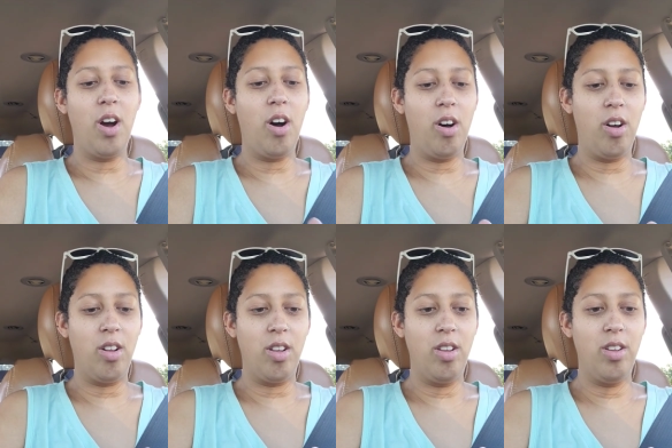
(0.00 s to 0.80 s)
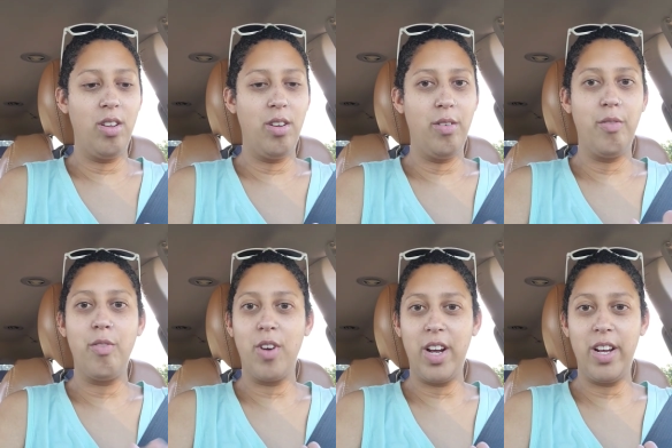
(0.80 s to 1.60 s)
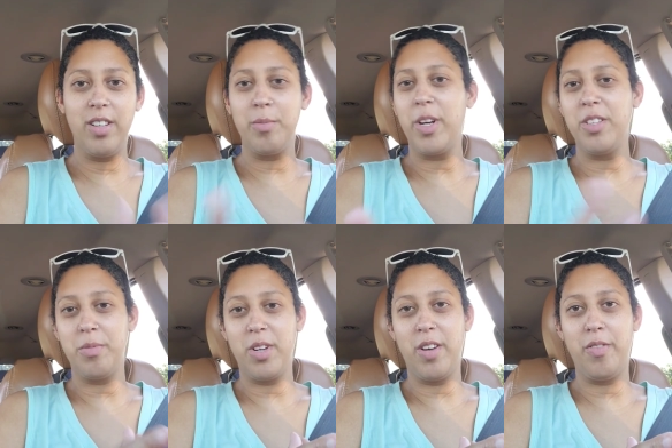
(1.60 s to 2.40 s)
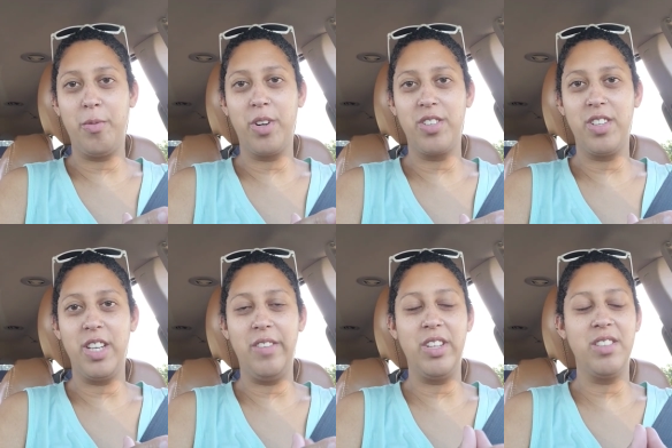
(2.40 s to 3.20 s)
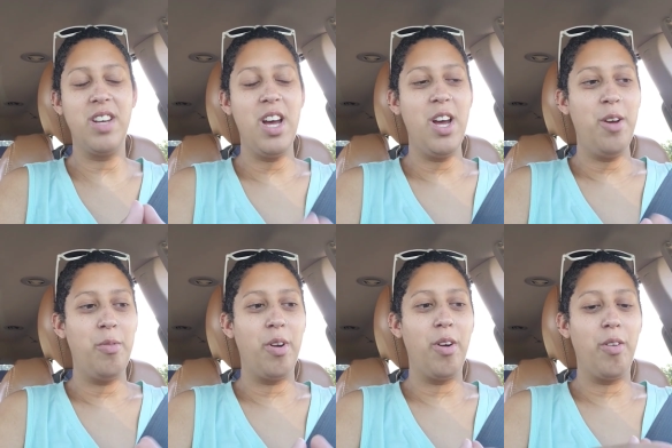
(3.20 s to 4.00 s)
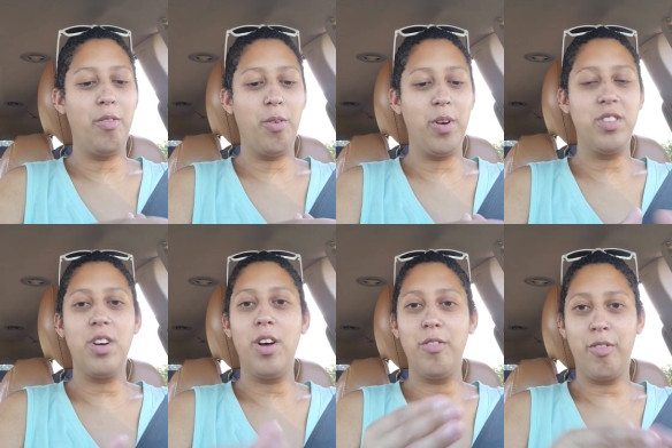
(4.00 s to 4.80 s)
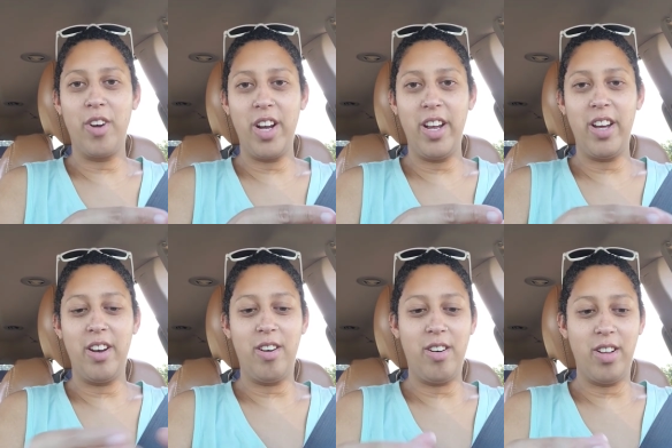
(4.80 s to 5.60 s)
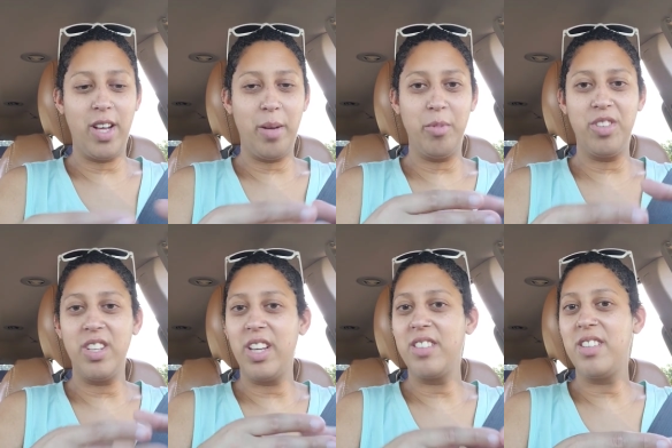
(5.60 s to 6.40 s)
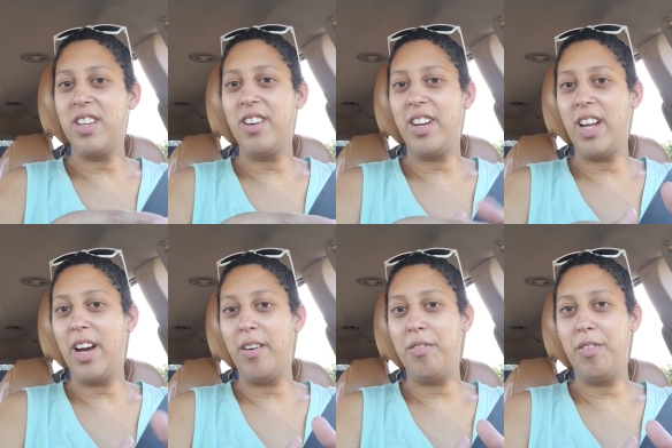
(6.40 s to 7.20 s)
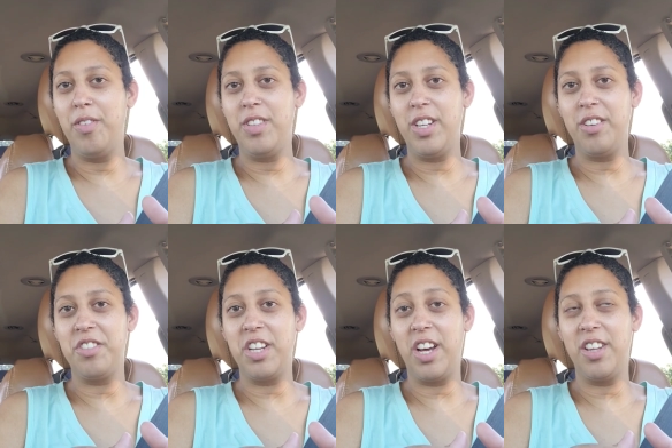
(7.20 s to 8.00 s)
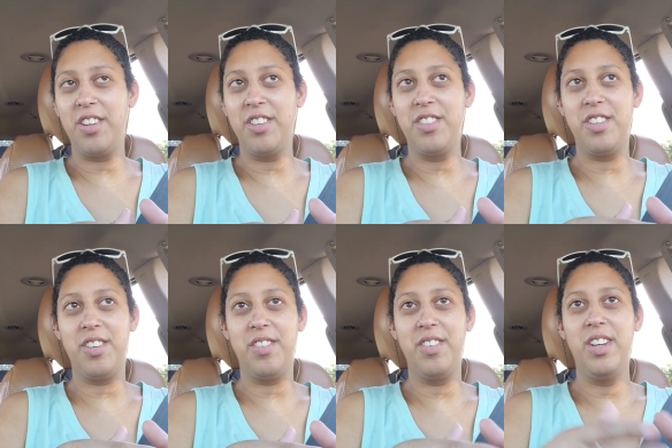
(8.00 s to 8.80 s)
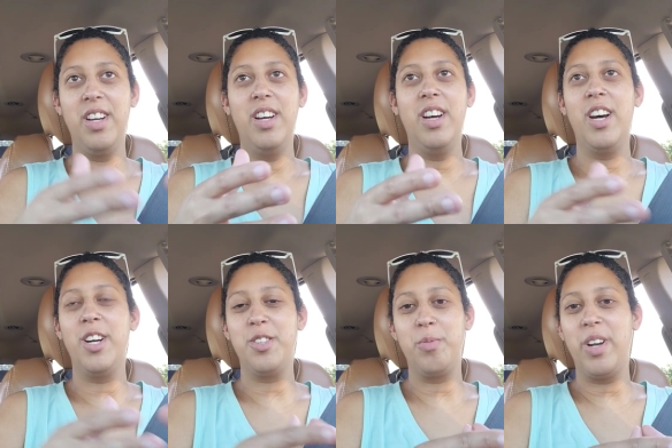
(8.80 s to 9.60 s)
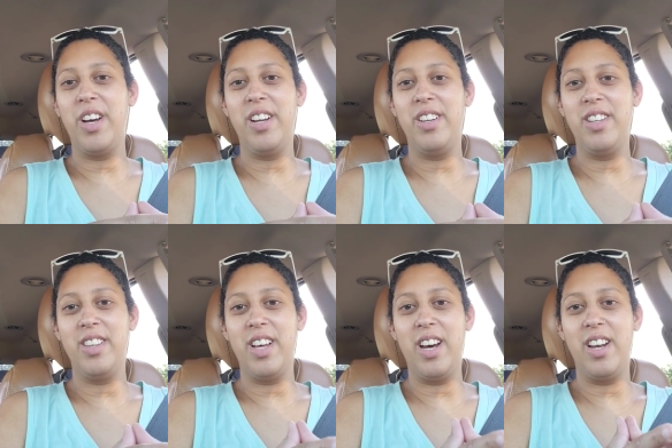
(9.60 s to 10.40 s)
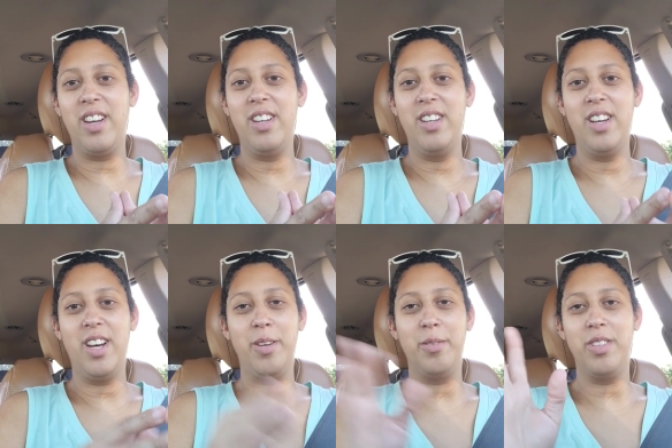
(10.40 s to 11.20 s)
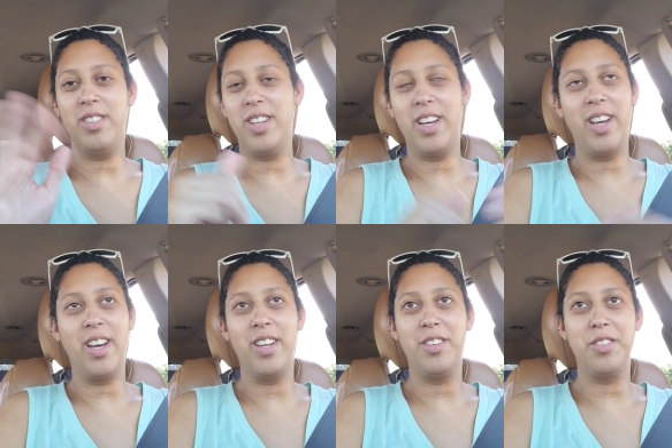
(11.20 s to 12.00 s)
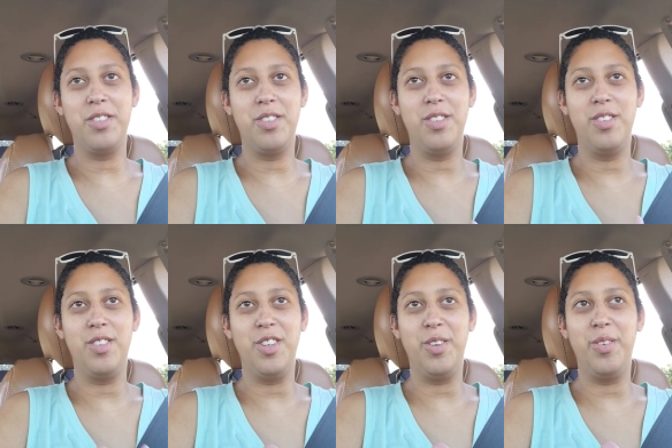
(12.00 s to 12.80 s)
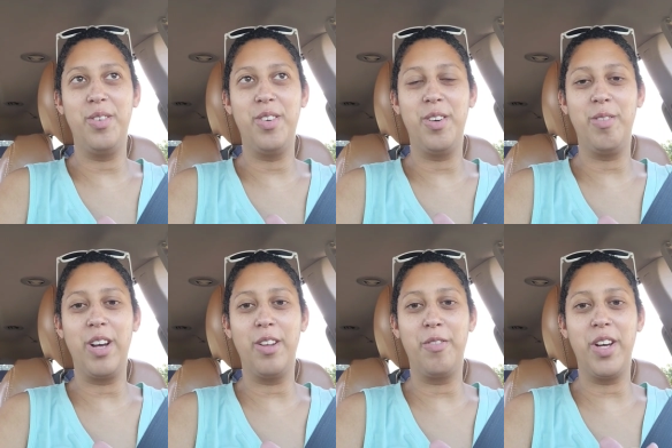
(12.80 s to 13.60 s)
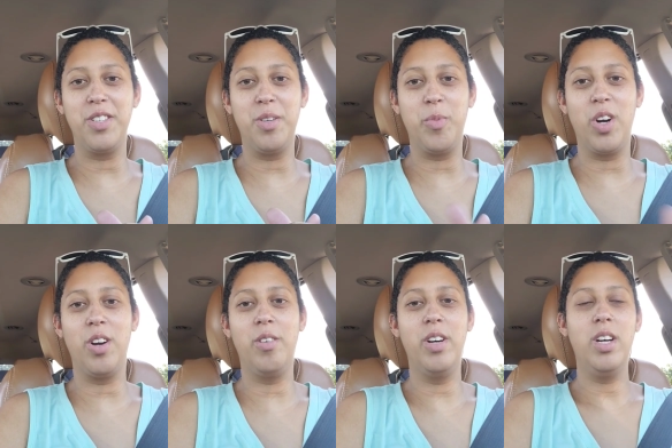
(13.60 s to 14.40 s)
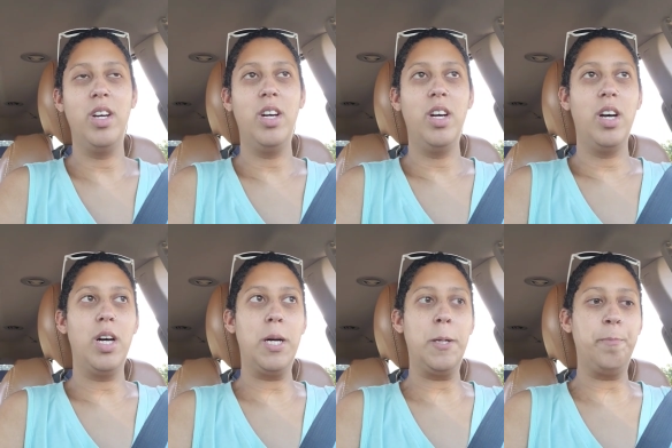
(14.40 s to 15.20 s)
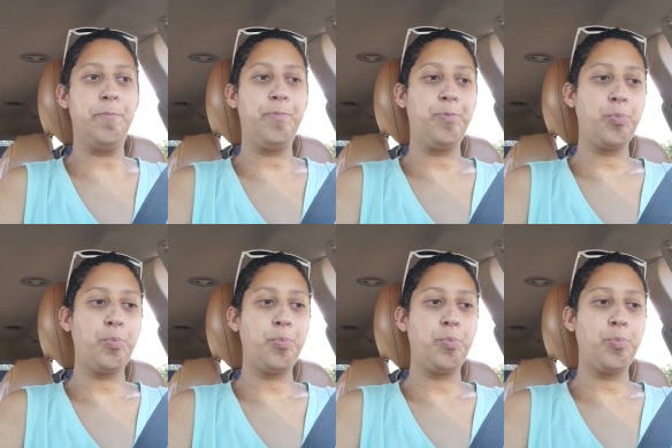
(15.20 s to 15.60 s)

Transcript: all free, because my husband often works in the evenings. We were for once all free and all able to like sit down and have dinner together, so I just went ahead and did that and was like, I can just do a regular fast tomorrow. Um,